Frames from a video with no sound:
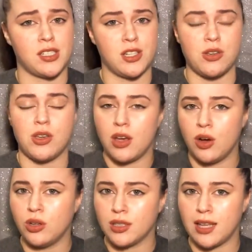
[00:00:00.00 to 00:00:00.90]
so you can
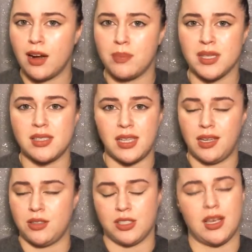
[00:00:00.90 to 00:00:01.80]
go look that up and
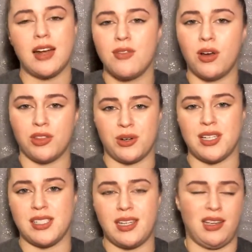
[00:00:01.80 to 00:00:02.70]
see just kind of all the
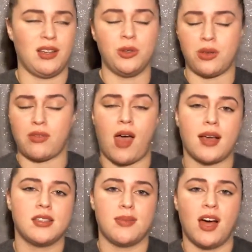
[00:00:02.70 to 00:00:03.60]
crazy, kooky
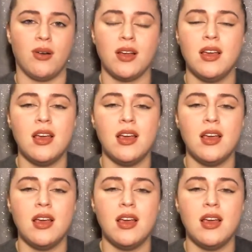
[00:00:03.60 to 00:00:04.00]
facts about